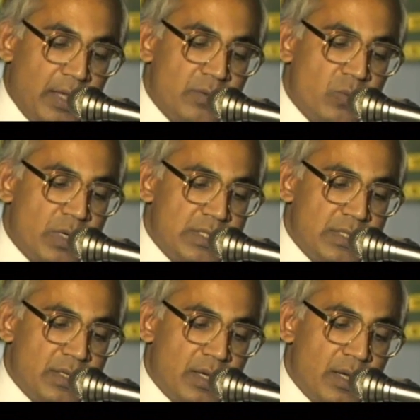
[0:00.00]
and
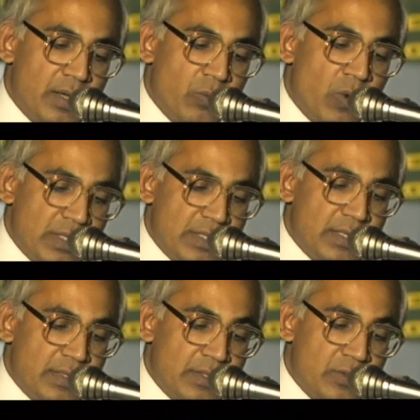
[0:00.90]

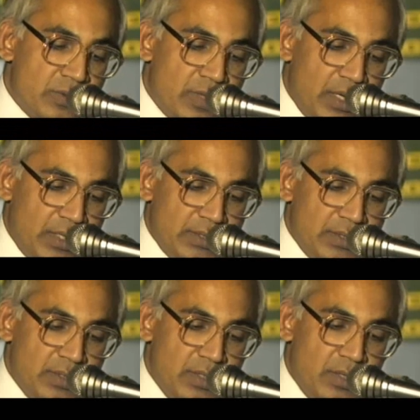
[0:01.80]
what the
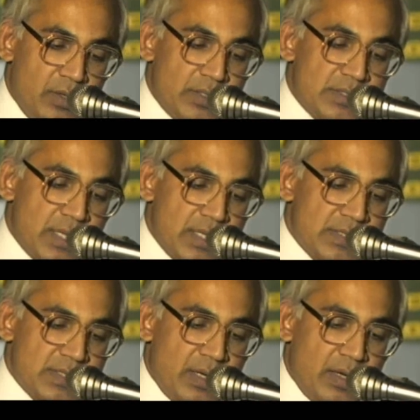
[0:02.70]
Quran
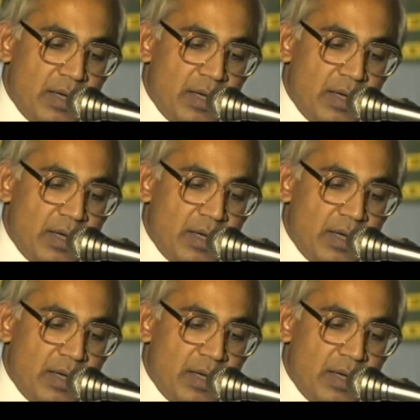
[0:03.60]
says